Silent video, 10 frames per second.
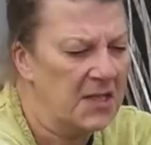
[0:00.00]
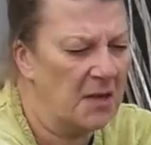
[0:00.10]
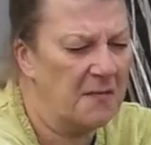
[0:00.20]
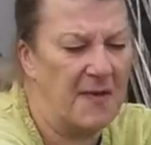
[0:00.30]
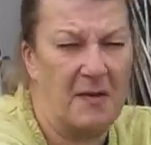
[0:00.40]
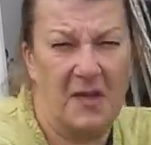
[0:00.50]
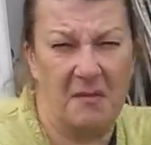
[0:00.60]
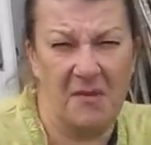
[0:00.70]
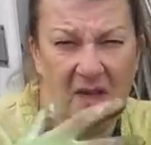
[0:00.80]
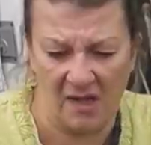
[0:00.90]
So I found
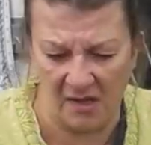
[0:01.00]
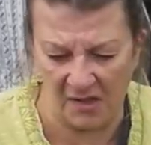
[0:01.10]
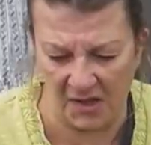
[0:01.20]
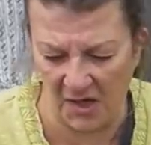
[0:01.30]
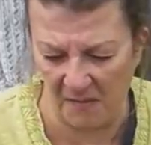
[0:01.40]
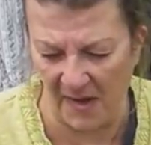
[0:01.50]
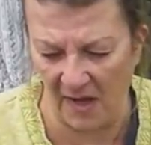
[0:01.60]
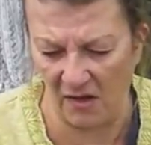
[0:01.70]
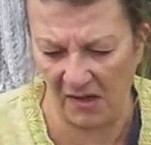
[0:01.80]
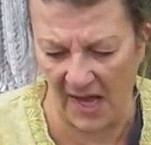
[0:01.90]
them, you know, by
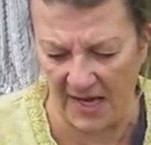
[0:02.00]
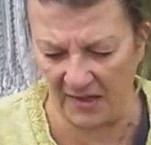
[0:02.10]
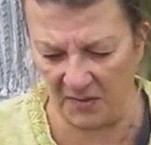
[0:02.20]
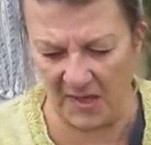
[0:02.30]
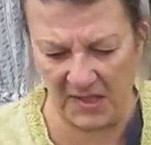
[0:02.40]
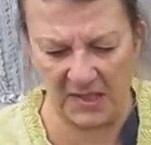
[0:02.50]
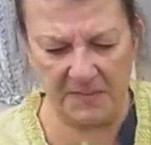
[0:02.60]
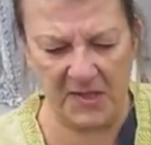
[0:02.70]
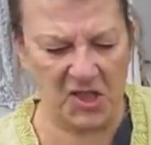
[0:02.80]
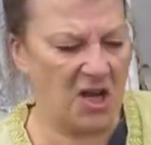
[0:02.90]
our gate waiting
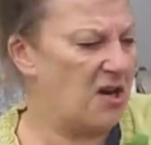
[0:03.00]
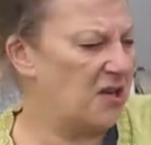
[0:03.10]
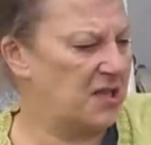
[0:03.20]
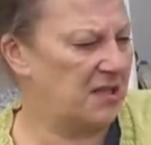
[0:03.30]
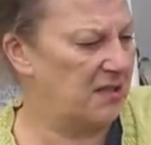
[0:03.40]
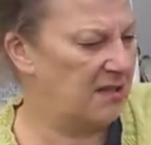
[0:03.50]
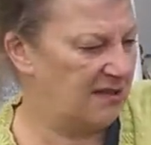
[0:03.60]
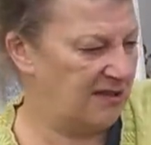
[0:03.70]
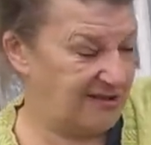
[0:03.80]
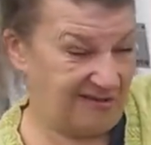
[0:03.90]
to be chucked.
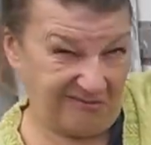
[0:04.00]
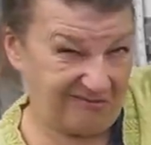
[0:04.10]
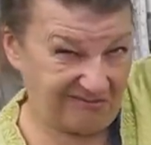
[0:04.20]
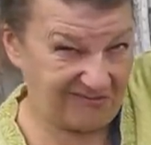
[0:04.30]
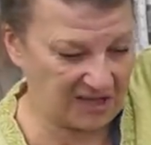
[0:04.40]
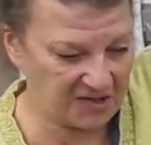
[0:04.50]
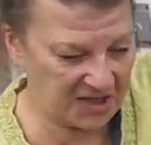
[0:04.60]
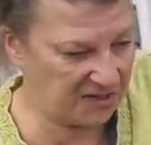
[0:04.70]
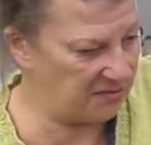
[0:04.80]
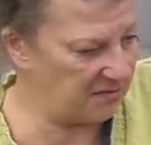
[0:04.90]
They'll
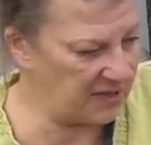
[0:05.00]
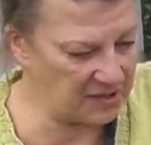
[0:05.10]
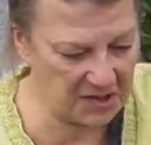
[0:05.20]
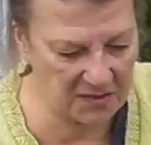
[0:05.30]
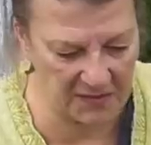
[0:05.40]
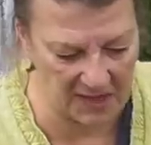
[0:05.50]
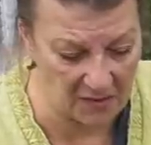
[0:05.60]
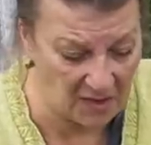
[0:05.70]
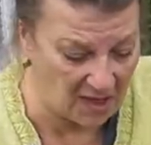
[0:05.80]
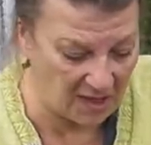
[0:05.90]
do for
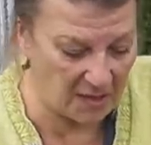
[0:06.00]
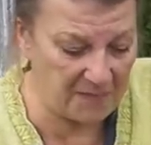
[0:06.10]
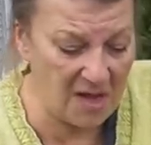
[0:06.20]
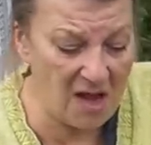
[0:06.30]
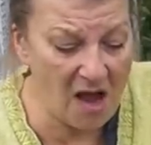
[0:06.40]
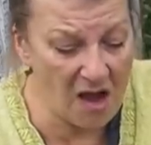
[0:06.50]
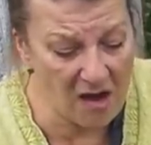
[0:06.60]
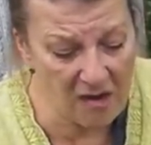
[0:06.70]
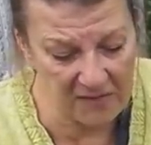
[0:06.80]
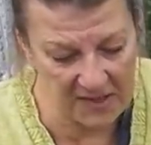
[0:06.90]
now. It'd be
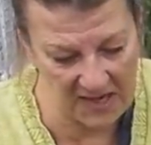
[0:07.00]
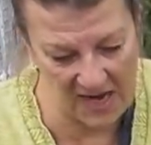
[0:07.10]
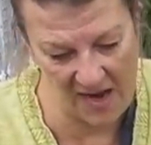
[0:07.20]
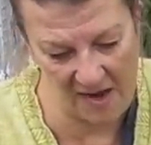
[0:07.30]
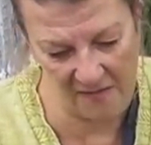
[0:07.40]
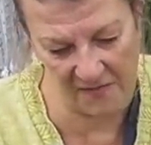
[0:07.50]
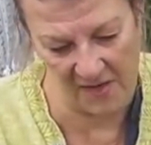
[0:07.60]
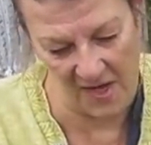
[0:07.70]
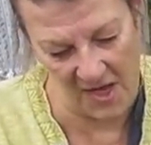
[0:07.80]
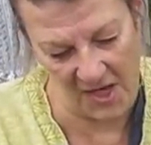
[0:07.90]
lovely to have,
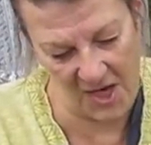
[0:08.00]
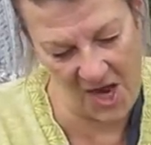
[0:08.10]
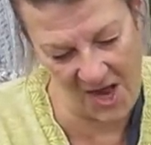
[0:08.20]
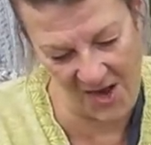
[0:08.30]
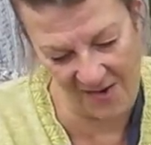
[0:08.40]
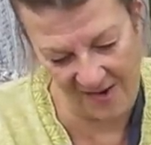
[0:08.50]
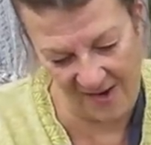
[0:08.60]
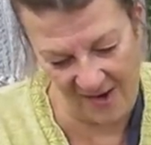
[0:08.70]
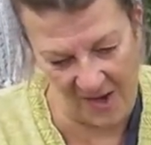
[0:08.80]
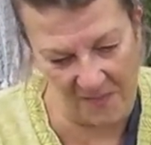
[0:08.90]
you know,
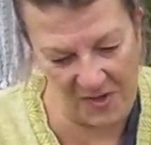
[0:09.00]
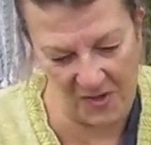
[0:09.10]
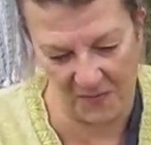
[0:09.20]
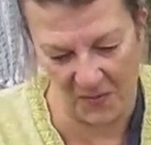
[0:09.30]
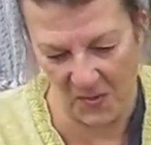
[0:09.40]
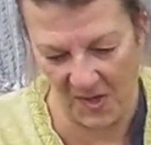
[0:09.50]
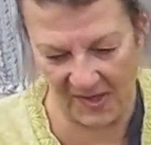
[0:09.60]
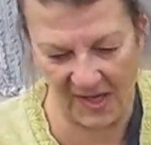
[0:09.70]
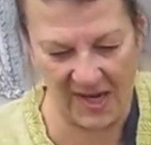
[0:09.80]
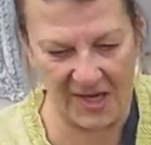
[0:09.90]
a beautiful
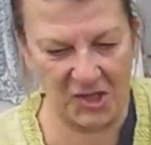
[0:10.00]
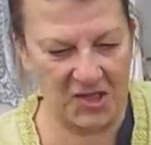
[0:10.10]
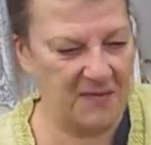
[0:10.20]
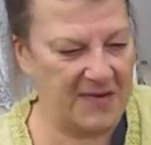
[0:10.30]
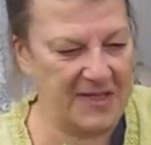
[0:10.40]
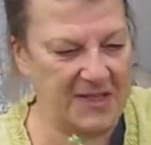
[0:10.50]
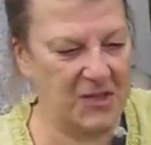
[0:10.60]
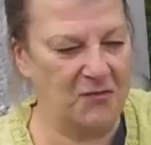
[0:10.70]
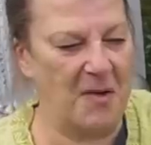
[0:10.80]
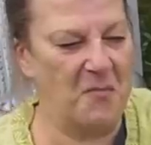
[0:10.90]
collection of
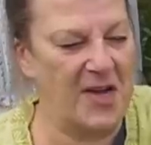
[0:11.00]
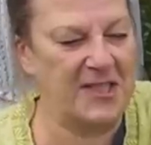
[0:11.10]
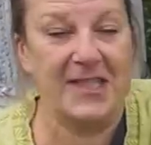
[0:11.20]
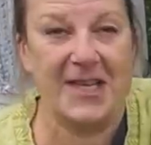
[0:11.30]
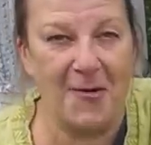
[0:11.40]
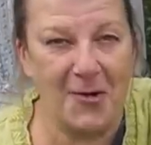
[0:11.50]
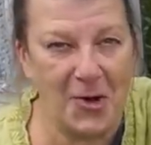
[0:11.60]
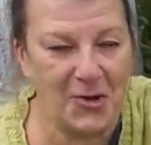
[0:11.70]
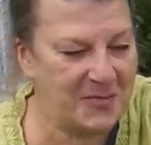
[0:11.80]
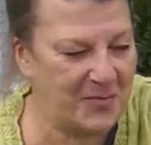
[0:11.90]
Instagram-ready
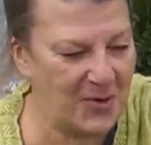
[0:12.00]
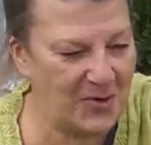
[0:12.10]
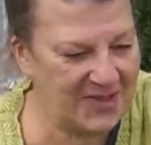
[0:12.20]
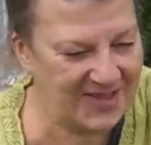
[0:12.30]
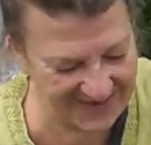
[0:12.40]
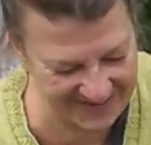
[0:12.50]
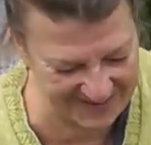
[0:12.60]
terracotta pots,